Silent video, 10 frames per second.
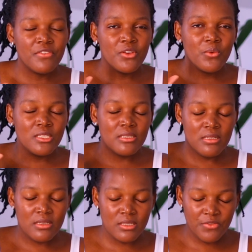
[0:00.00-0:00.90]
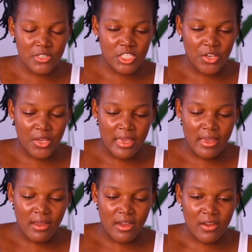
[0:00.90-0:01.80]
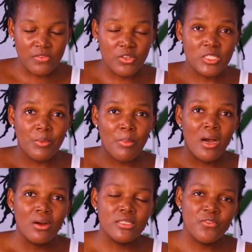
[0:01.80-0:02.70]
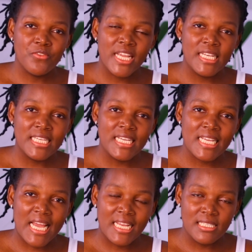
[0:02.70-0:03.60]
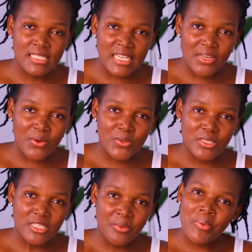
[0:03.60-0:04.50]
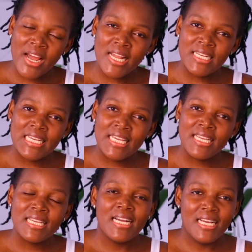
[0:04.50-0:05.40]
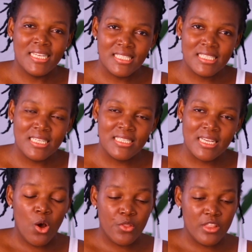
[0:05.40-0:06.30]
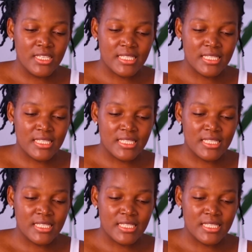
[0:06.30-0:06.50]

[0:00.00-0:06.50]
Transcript: you watch this video here, I've talked about finding a design concept, planning and aesthetics. On this